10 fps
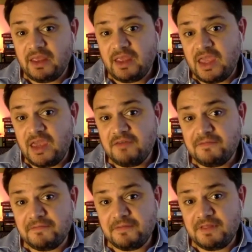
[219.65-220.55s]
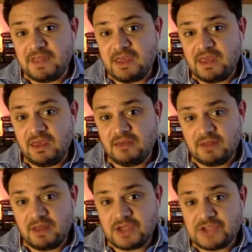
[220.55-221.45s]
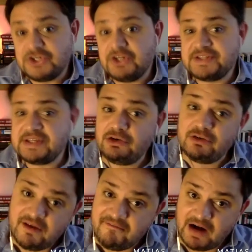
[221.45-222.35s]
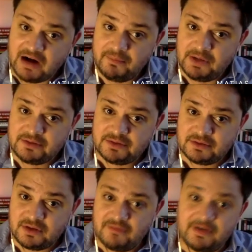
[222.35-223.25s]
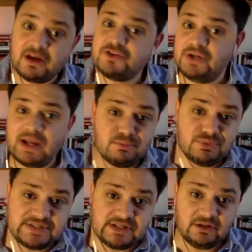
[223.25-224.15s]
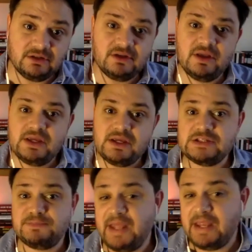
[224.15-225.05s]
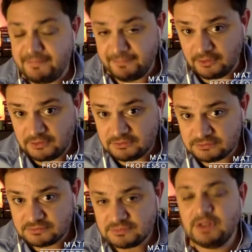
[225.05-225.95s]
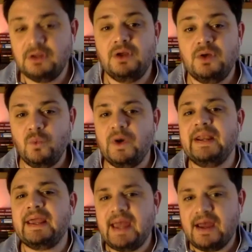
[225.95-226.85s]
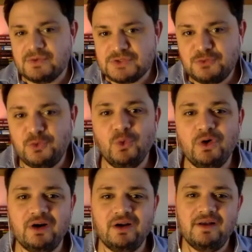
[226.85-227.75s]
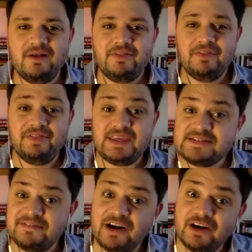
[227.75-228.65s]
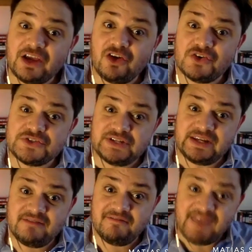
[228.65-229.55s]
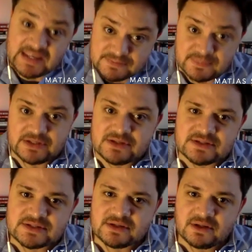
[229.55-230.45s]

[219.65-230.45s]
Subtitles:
If the external security environment of a country like Brazil is plentiful, what accounts for these very costly investments